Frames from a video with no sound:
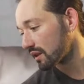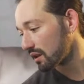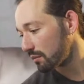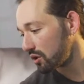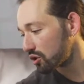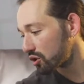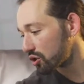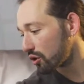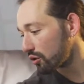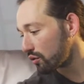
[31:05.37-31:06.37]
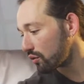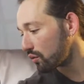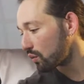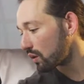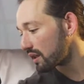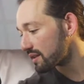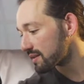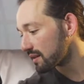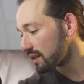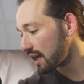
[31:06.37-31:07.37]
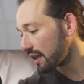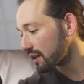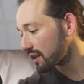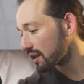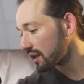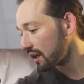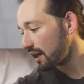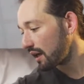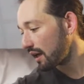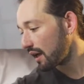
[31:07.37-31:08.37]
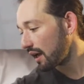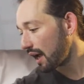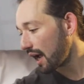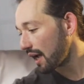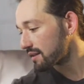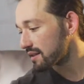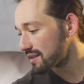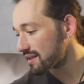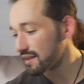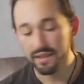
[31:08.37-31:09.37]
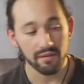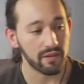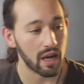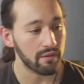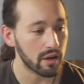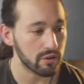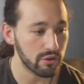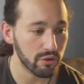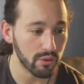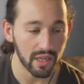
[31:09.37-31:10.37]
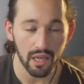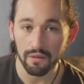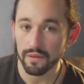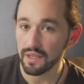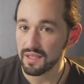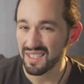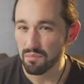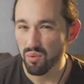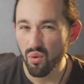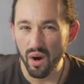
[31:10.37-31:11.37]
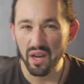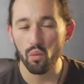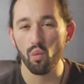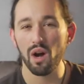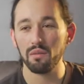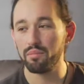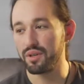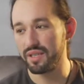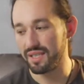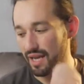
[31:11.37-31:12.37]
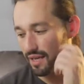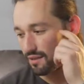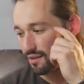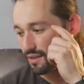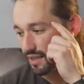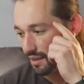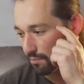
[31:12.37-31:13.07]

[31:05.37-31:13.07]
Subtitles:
me just show you what it's like at 6,500 degree Kelvin. This is 0.1% dim.